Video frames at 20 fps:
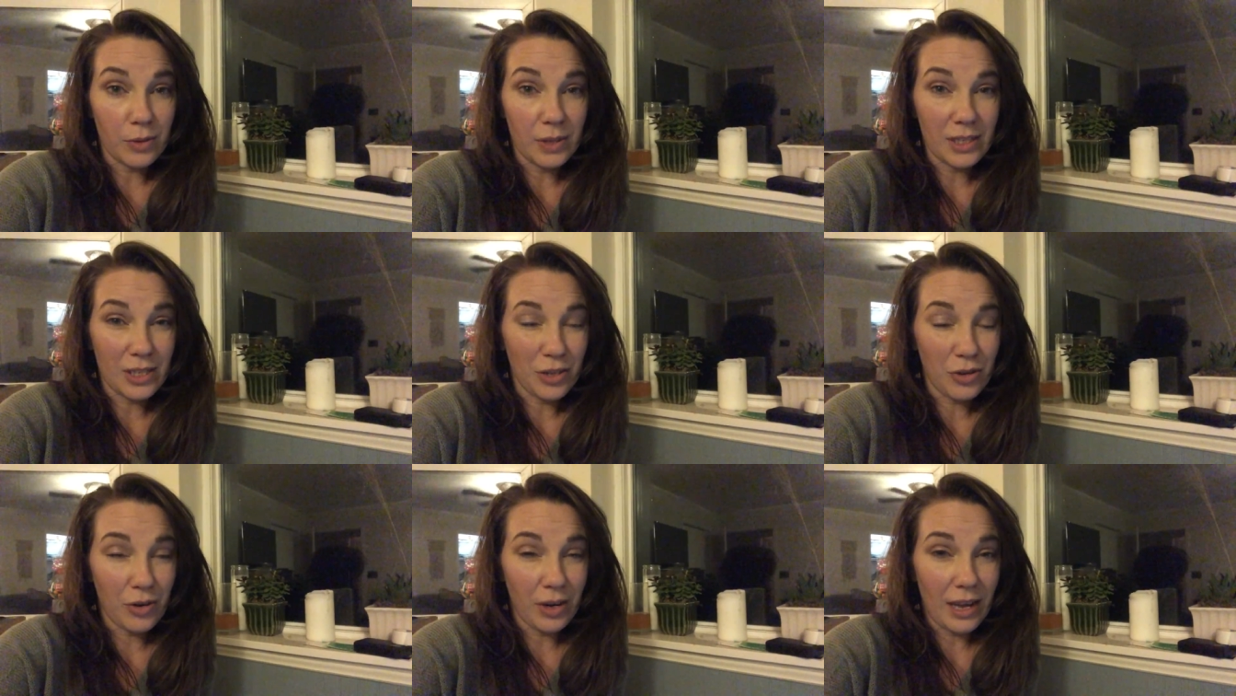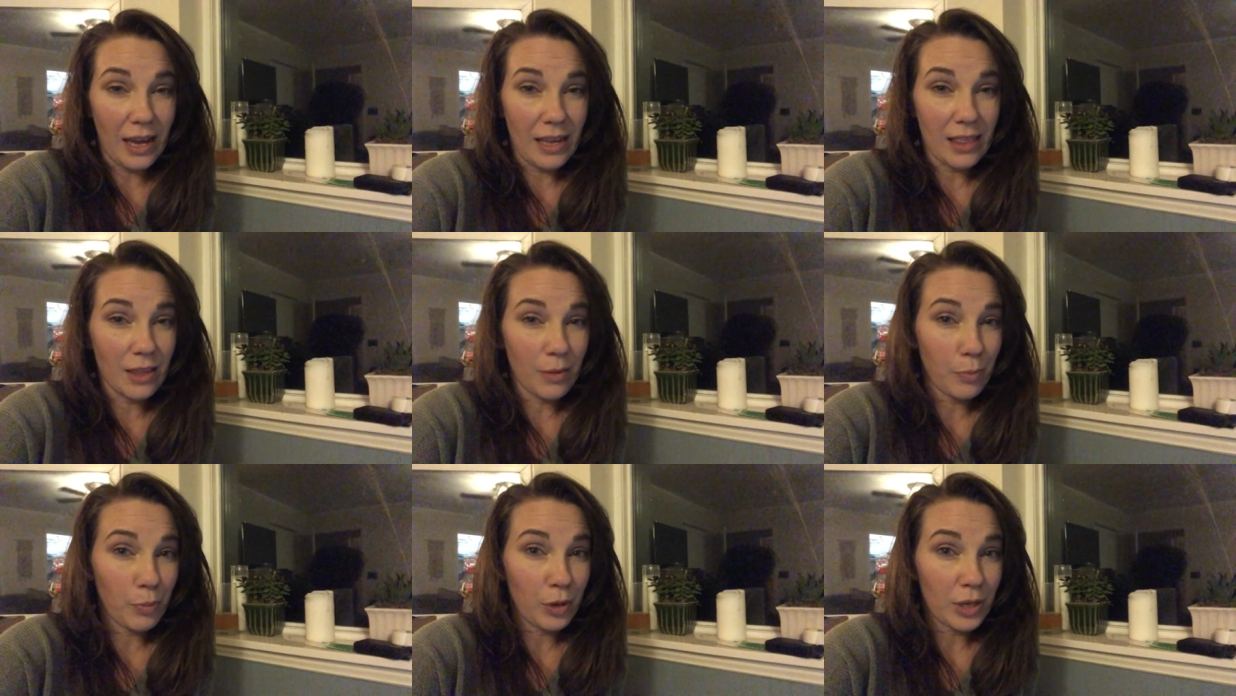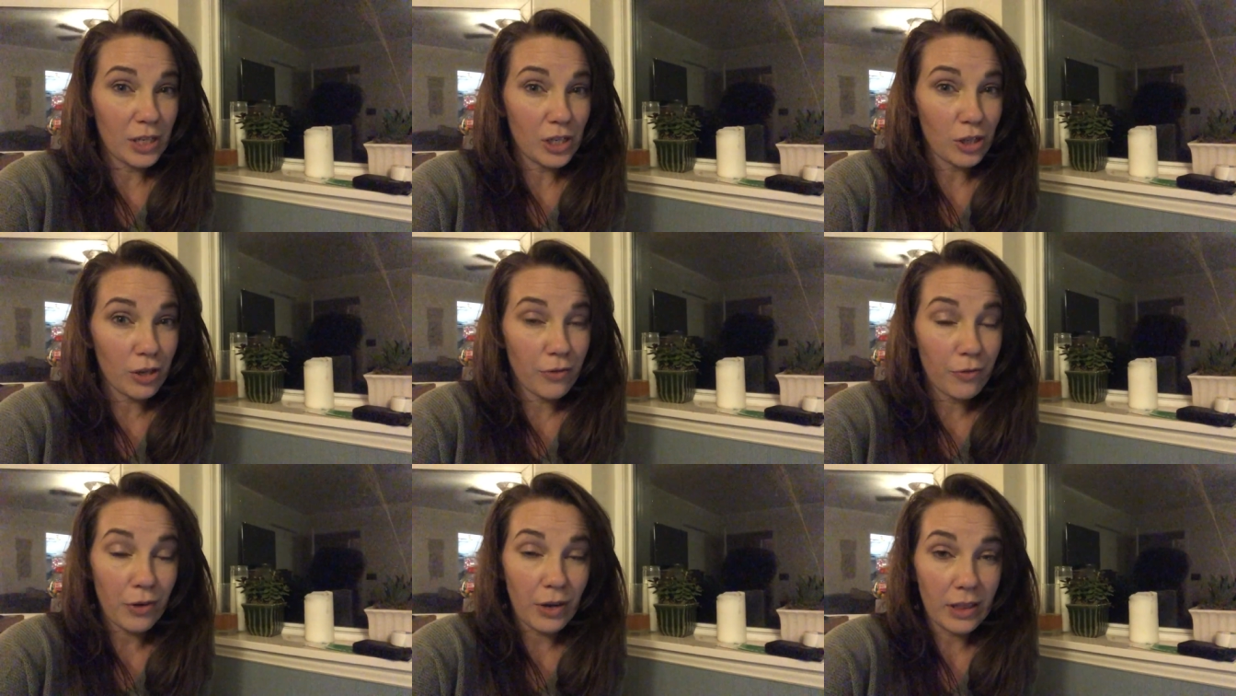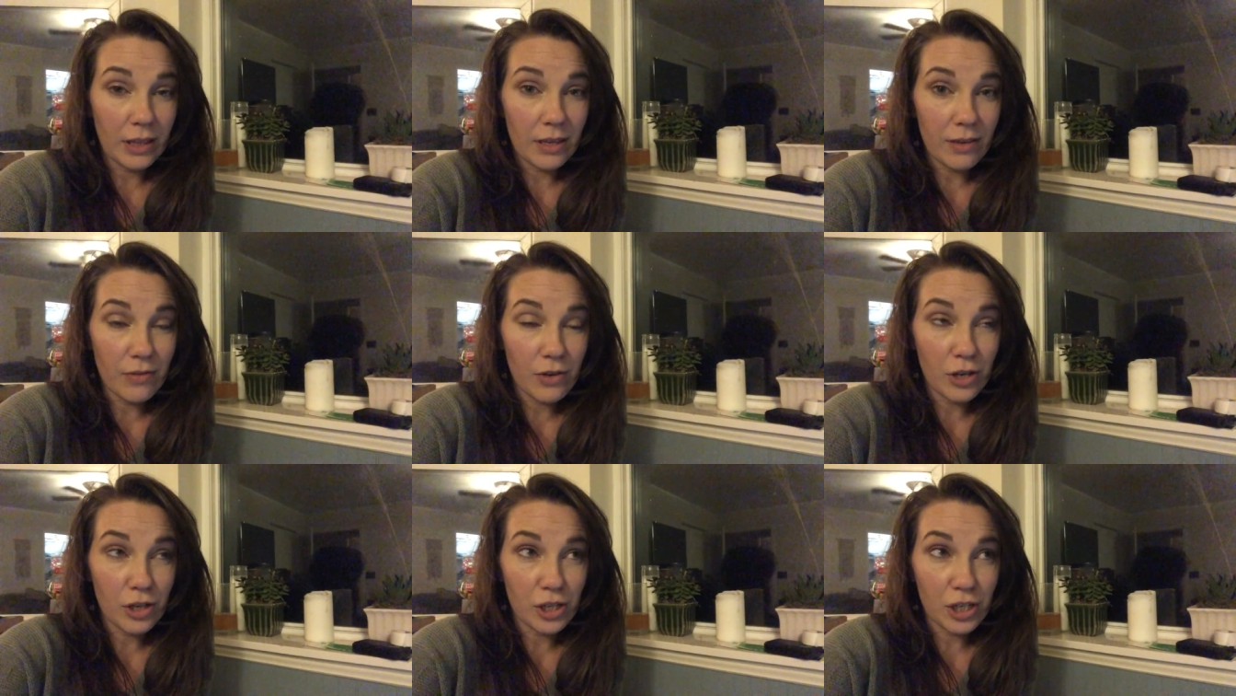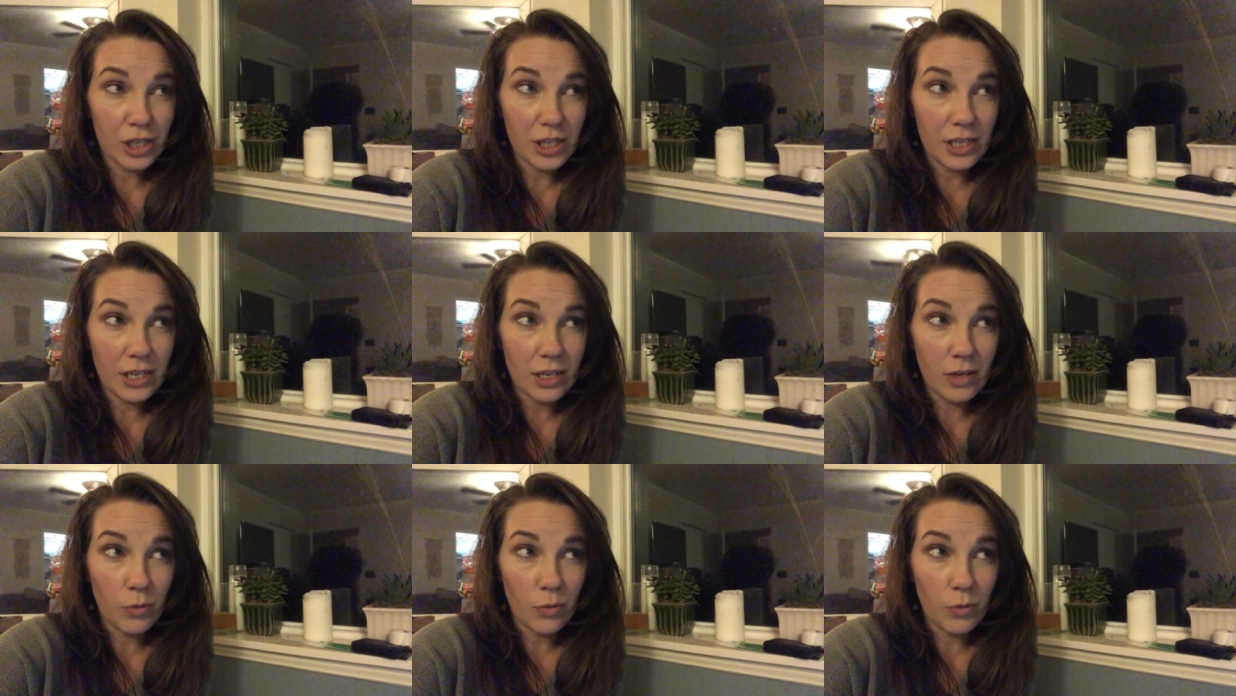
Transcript: is create the printer friendly version,